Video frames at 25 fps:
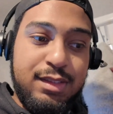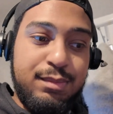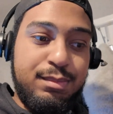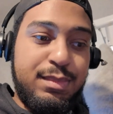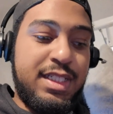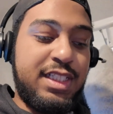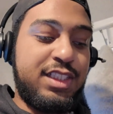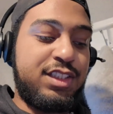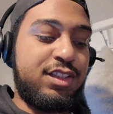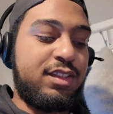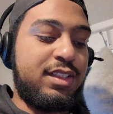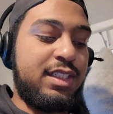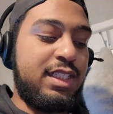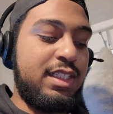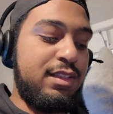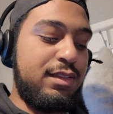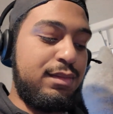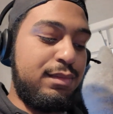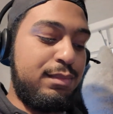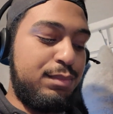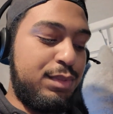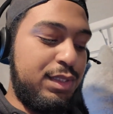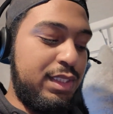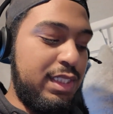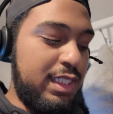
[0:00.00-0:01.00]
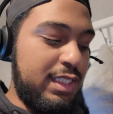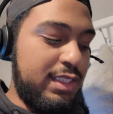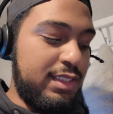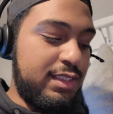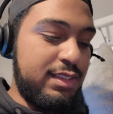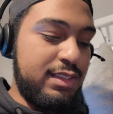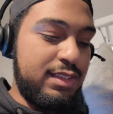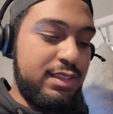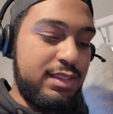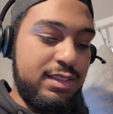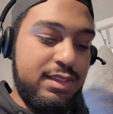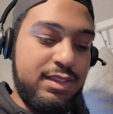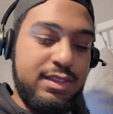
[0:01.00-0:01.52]
based on that. But yeah,
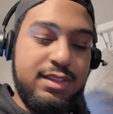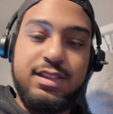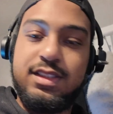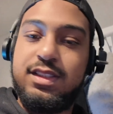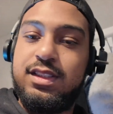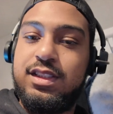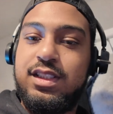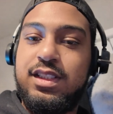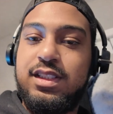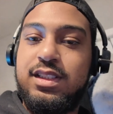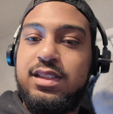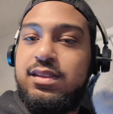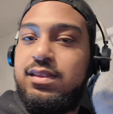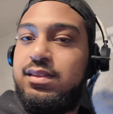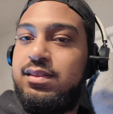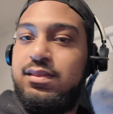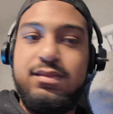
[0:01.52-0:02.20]
so